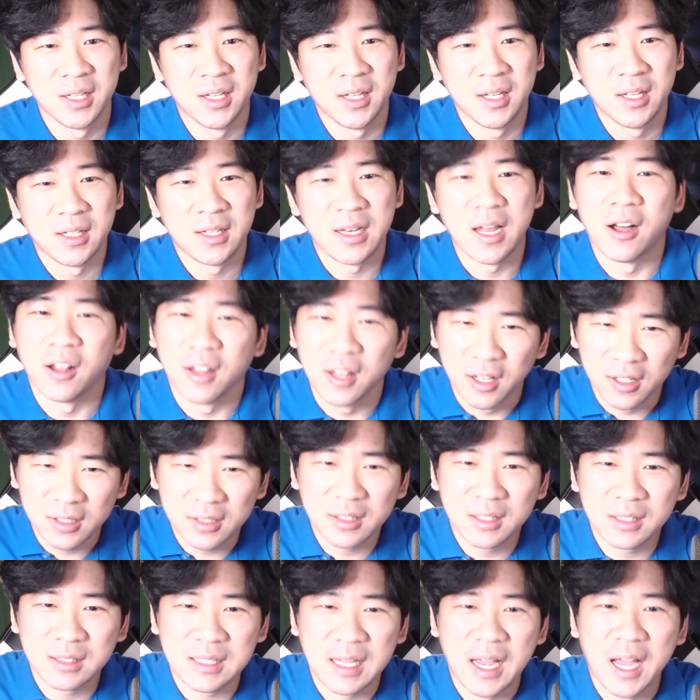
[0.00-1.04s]
Now, a lot of
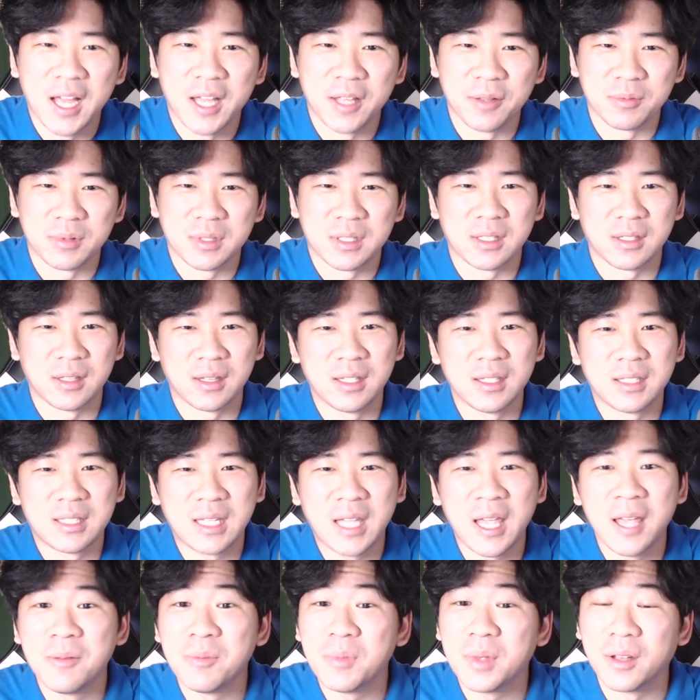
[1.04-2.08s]
the times this
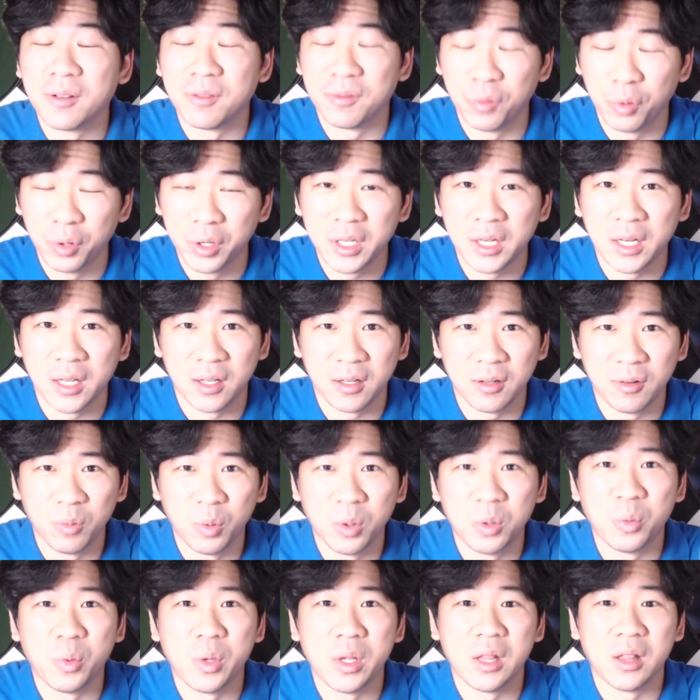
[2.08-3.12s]
can be avoided
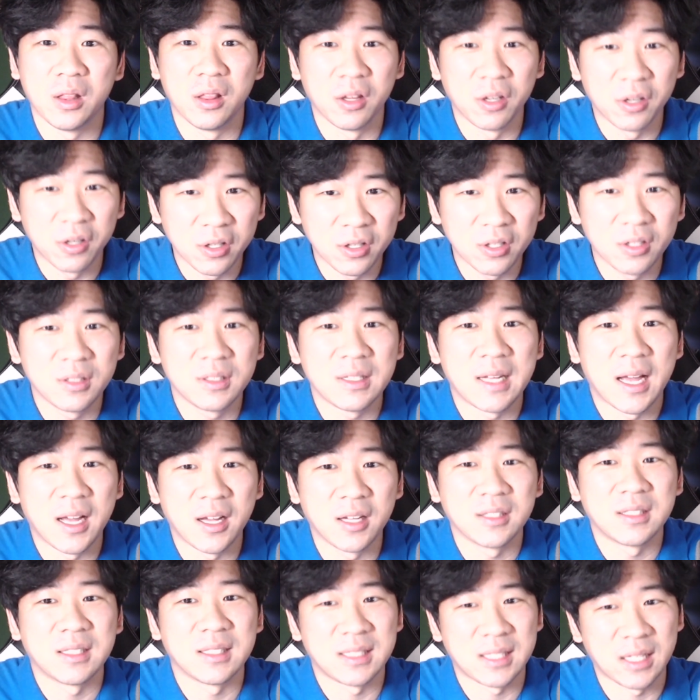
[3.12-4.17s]
when we learn
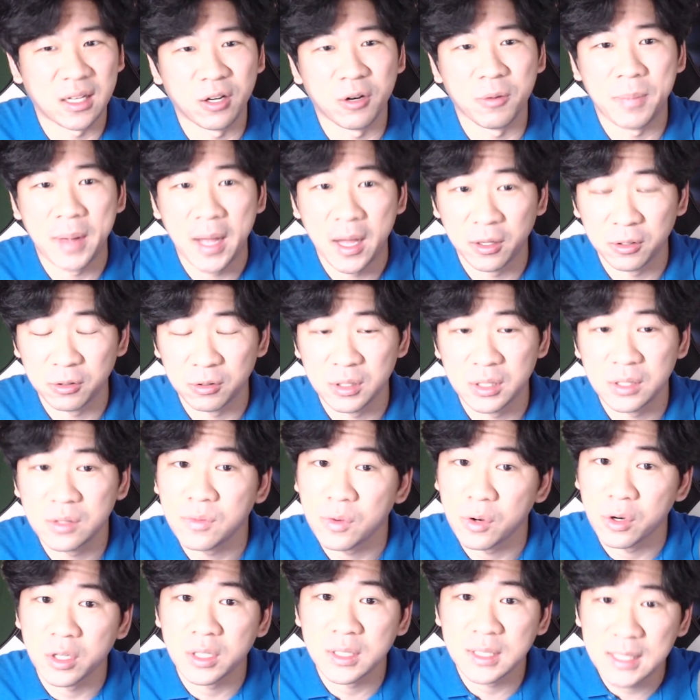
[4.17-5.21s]
how to set our boundaries
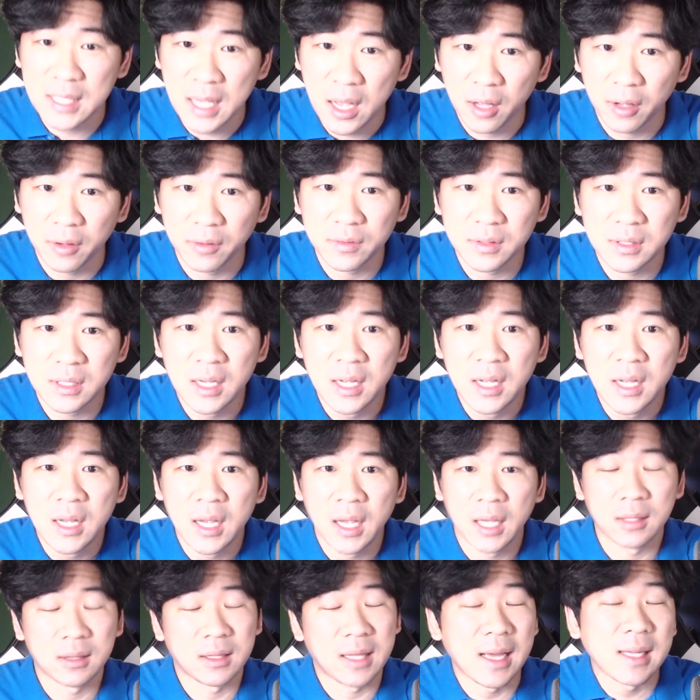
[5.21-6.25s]
for ourselves.
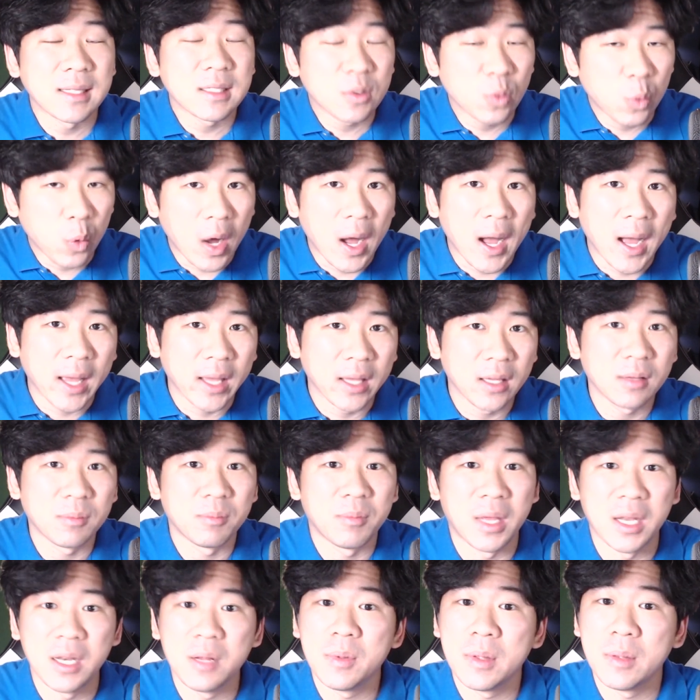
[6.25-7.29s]
And that's why
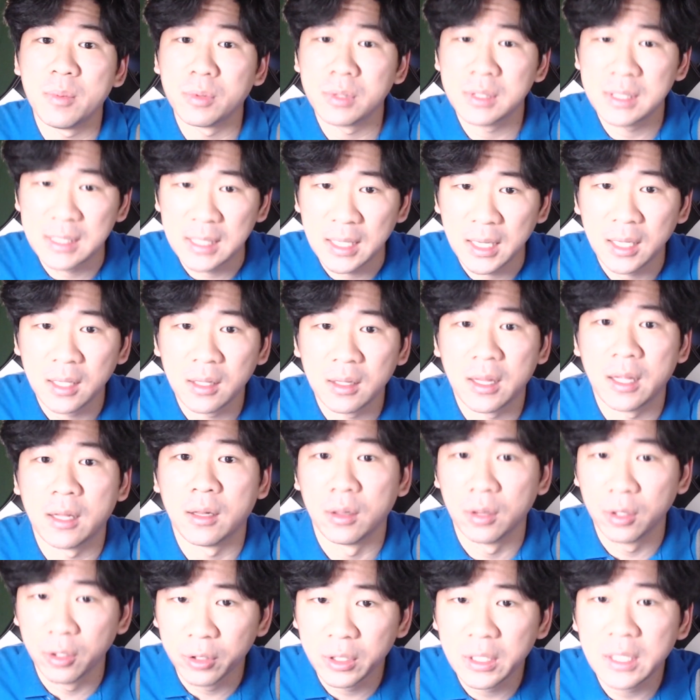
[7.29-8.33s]
many people say that
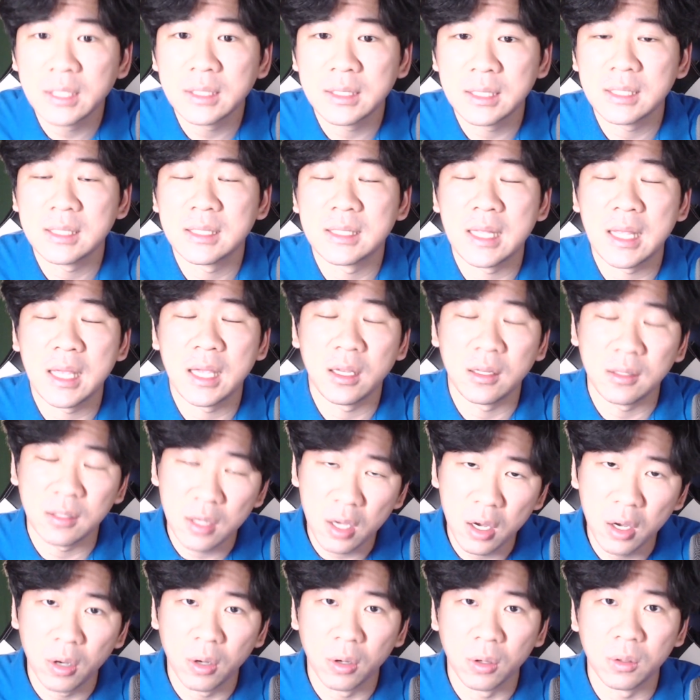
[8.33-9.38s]
learning to say
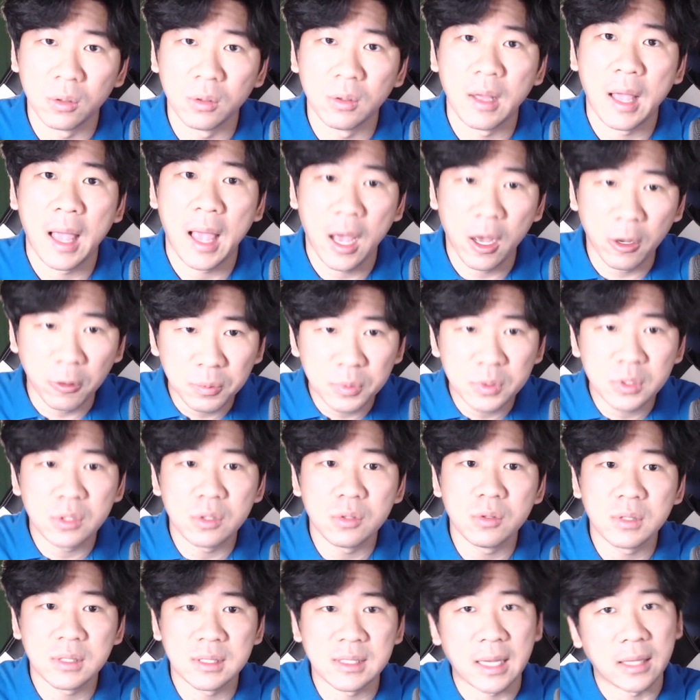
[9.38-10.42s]
no helps
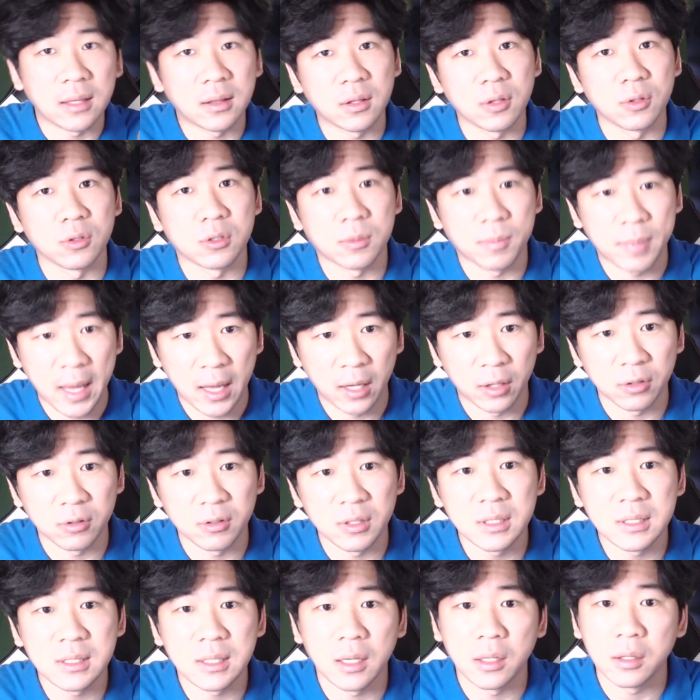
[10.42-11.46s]
you set those
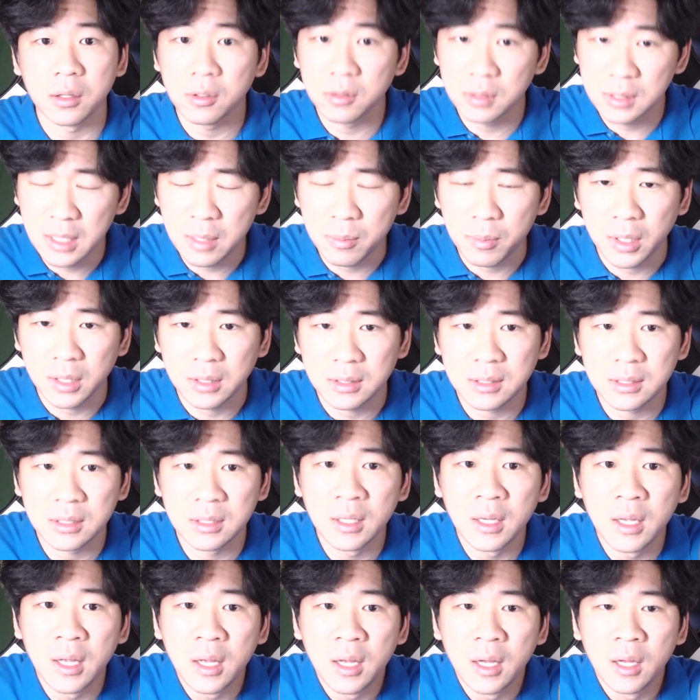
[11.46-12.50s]
boundaries and those limits.
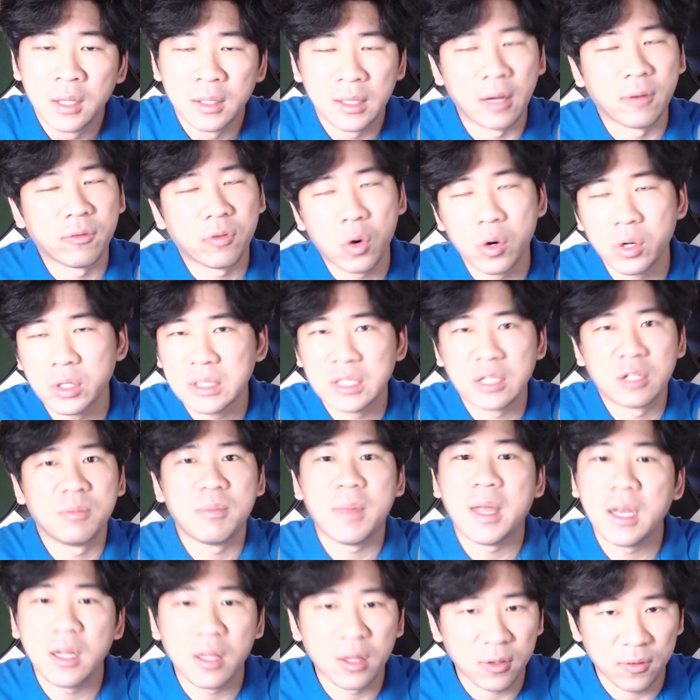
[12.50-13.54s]
Now, of course, there are
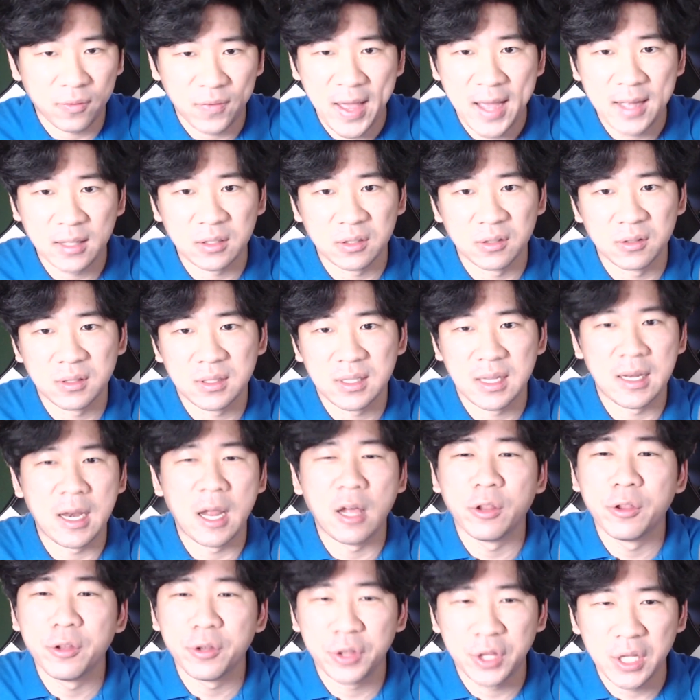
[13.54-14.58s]
many other factors and
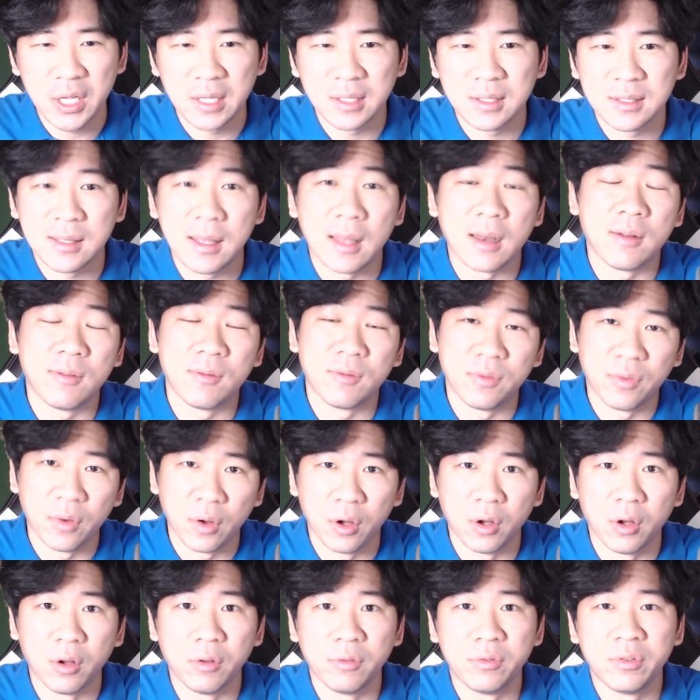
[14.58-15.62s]
other things that
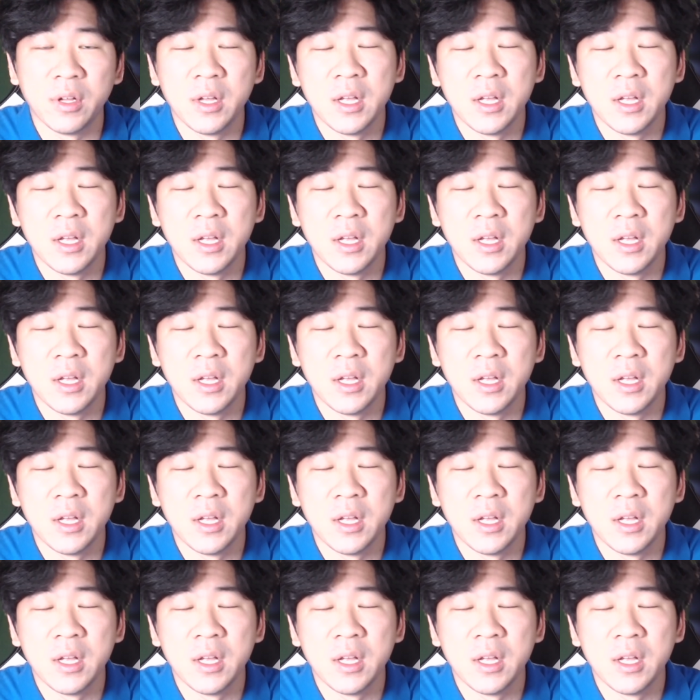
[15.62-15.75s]
involve,